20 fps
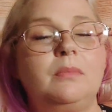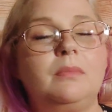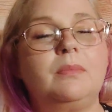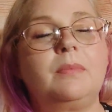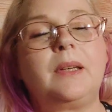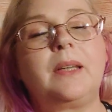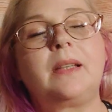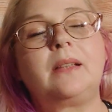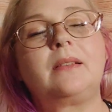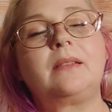
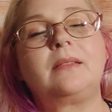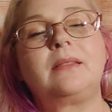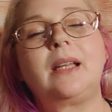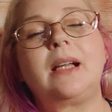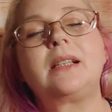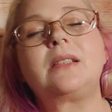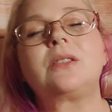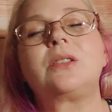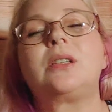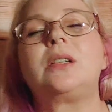but
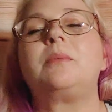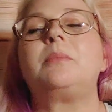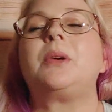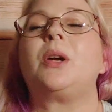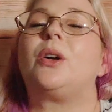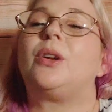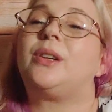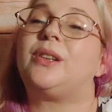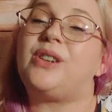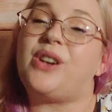that's going to be
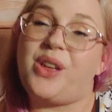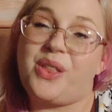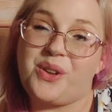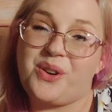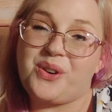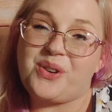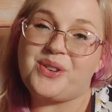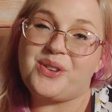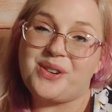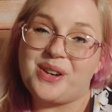on
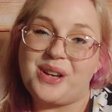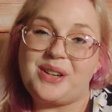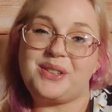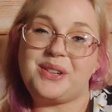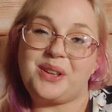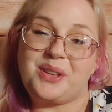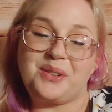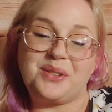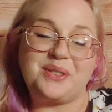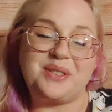
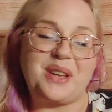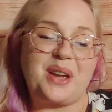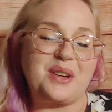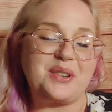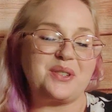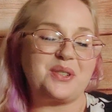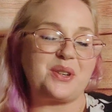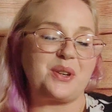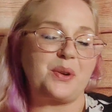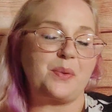another
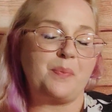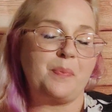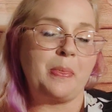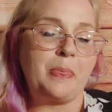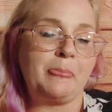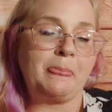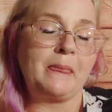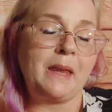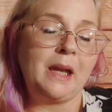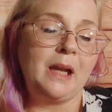session.
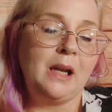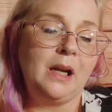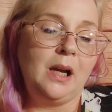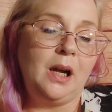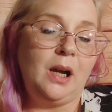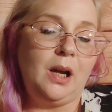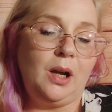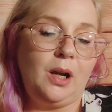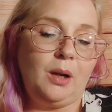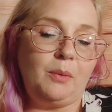
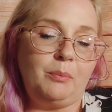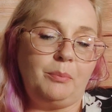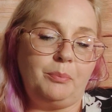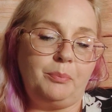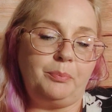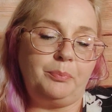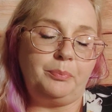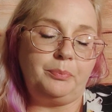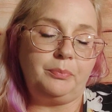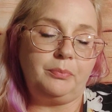
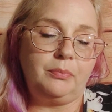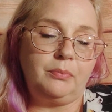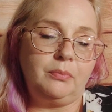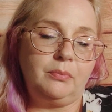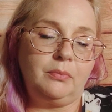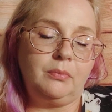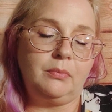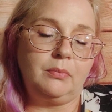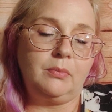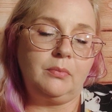
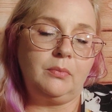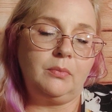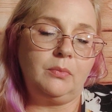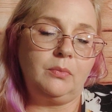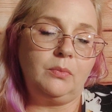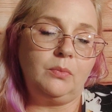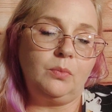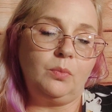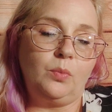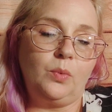
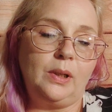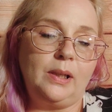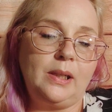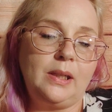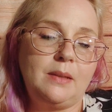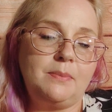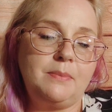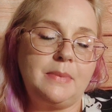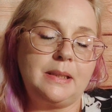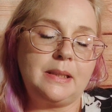One of
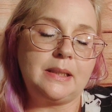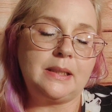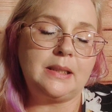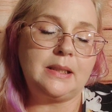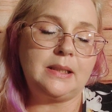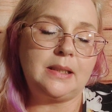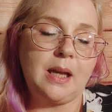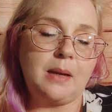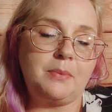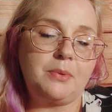the
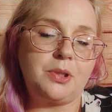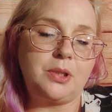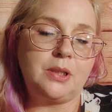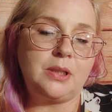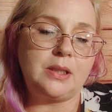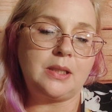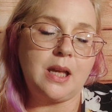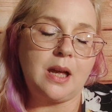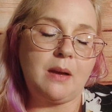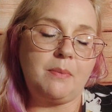
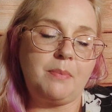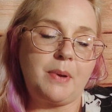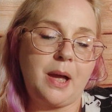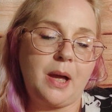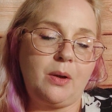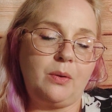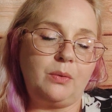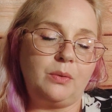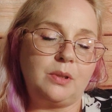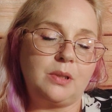misconceptions
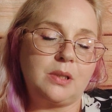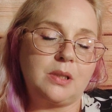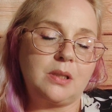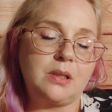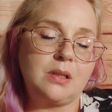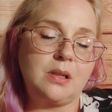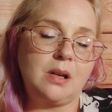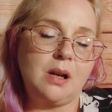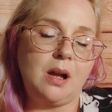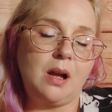about,
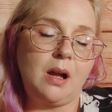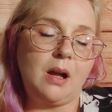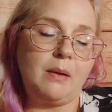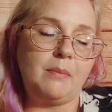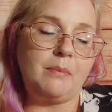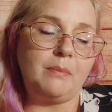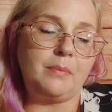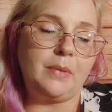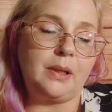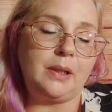
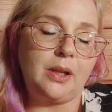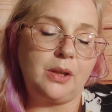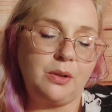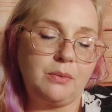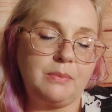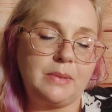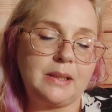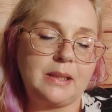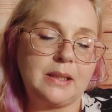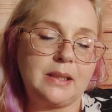
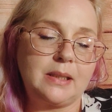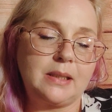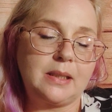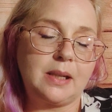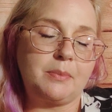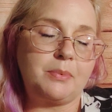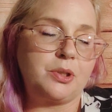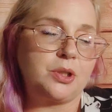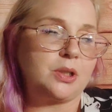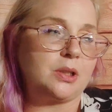another
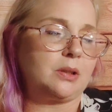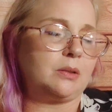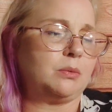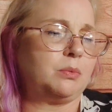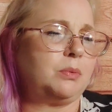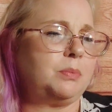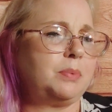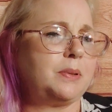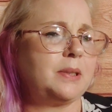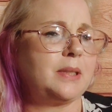misconception,
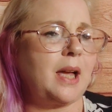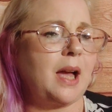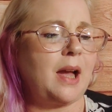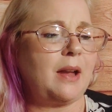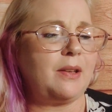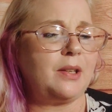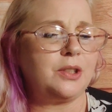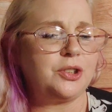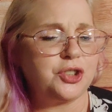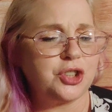oops,
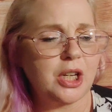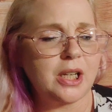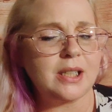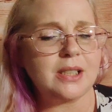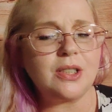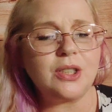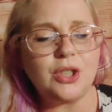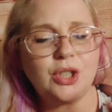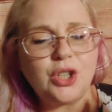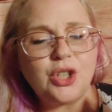I
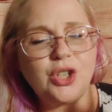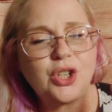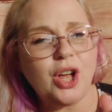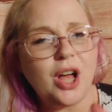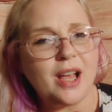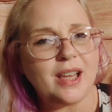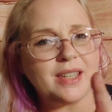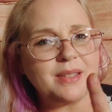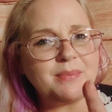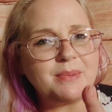just
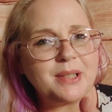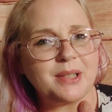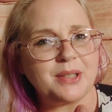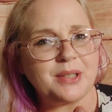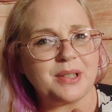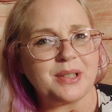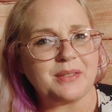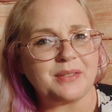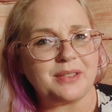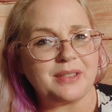lost my
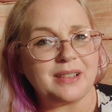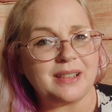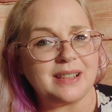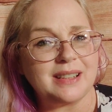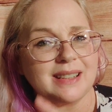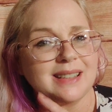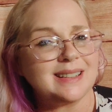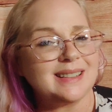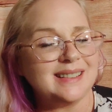train of thought.